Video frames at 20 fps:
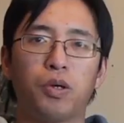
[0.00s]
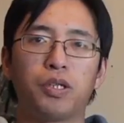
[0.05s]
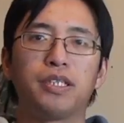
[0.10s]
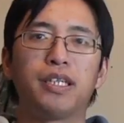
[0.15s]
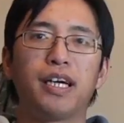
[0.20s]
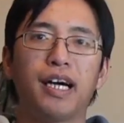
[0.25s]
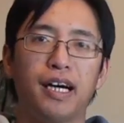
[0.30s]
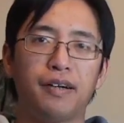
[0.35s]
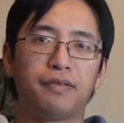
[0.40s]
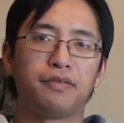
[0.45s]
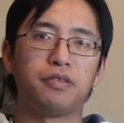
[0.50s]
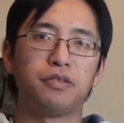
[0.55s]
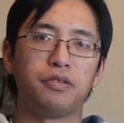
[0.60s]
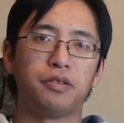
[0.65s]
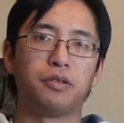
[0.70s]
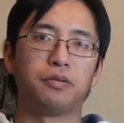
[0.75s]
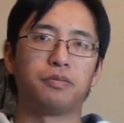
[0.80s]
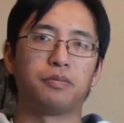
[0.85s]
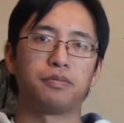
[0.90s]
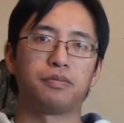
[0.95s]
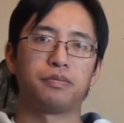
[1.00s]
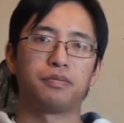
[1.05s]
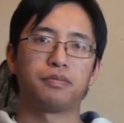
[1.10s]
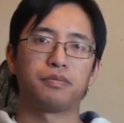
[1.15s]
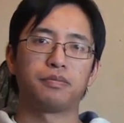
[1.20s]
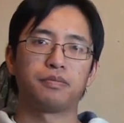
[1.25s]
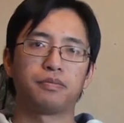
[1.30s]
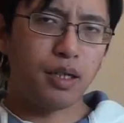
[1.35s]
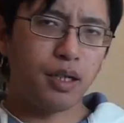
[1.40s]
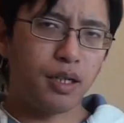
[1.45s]
what you have to do.
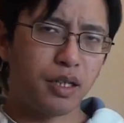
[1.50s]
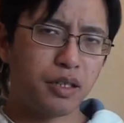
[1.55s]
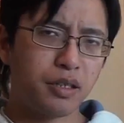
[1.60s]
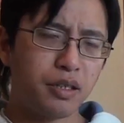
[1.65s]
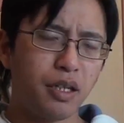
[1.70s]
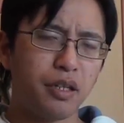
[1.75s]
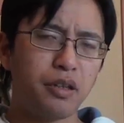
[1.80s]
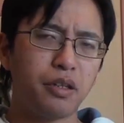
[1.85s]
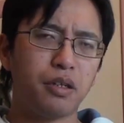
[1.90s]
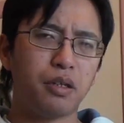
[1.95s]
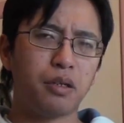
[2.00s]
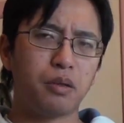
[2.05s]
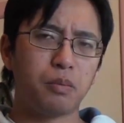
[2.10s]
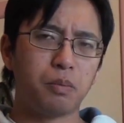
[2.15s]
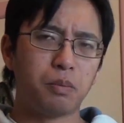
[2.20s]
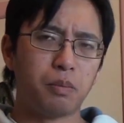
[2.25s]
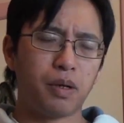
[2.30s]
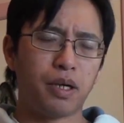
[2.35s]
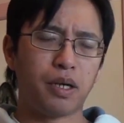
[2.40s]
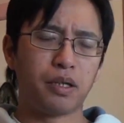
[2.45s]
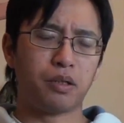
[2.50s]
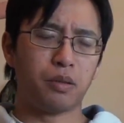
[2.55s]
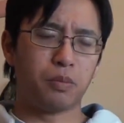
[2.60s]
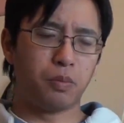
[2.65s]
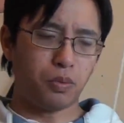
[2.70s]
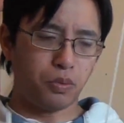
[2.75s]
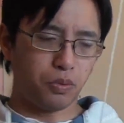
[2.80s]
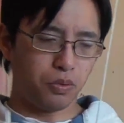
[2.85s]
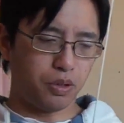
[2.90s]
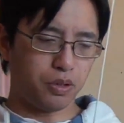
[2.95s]
Another minor
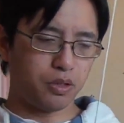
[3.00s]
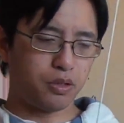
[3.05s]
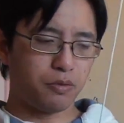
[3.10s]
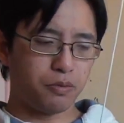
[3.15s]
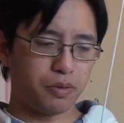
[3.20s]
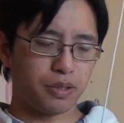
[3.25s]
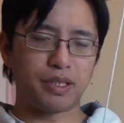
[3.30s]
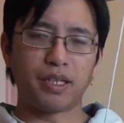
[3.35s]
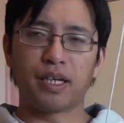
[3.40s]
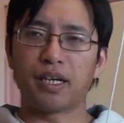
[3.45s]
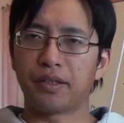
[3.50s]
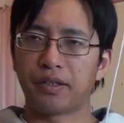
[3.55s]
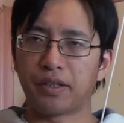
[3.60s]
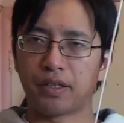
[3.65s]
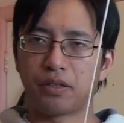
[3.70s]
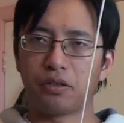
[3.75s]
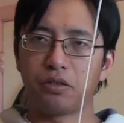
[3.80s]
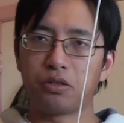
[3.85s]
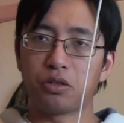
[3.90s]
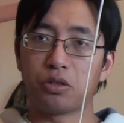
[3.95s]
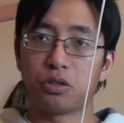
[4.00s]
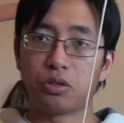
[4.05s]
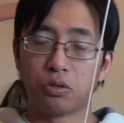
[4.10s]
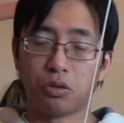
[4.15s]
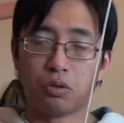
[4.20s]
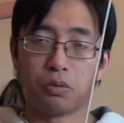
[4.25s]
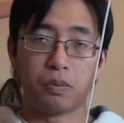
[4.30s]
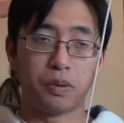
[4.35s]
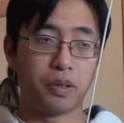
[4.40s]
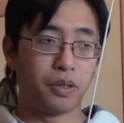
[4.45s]
point regarding using
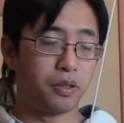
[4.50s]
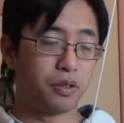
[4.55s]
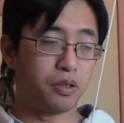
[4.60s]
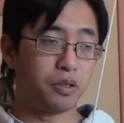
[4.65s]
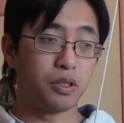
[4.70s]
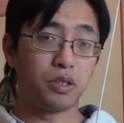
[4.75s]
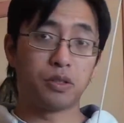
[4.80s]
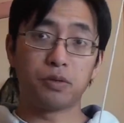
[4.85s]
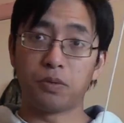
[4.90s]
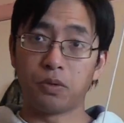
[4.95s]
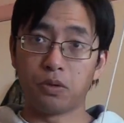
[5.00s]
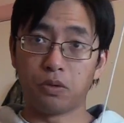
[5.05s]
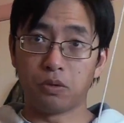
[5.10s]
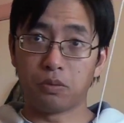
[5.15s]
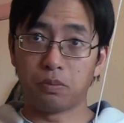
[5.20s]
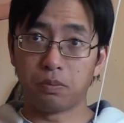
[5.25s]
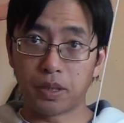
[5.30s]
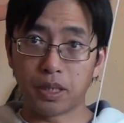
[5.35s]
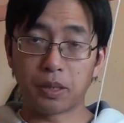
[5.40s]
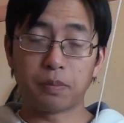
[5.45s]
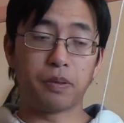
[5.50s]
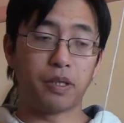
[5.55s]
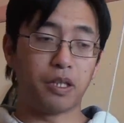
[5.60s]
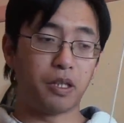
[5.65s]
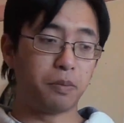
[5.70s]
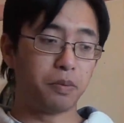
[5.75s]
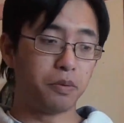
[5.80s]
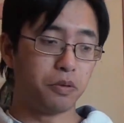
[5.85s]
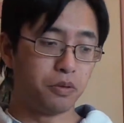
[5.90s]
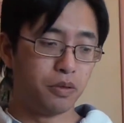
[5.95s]
short bows for big
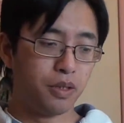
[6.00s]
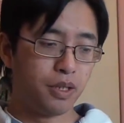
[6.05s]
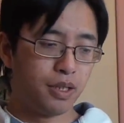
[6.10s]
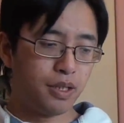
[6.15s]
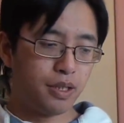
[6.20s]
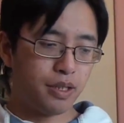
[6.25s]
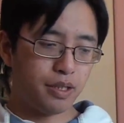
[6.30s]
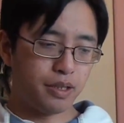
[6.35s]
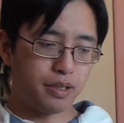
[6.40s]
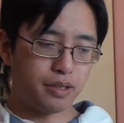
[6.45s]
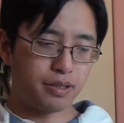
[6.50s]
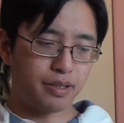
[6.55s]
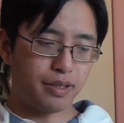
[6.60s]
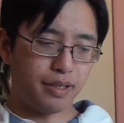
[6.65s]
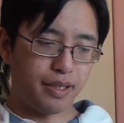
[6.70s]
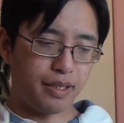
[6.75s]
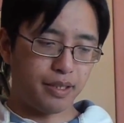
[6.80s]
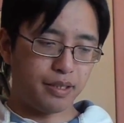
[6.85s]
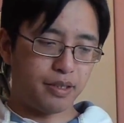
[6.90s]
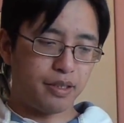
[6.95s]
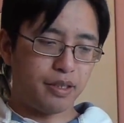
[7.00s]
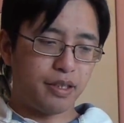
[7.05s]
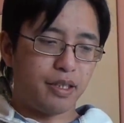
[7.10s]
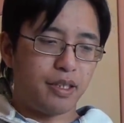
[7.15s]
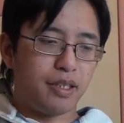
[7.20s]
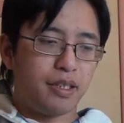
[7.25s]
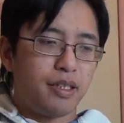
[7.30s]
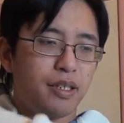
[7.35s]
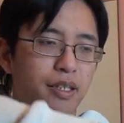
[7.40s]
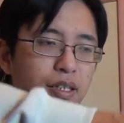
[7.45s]
people is that
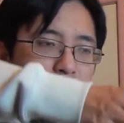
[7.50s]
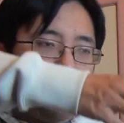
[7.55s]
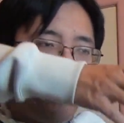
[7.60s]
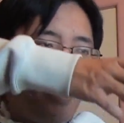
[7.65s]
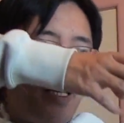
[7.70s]
the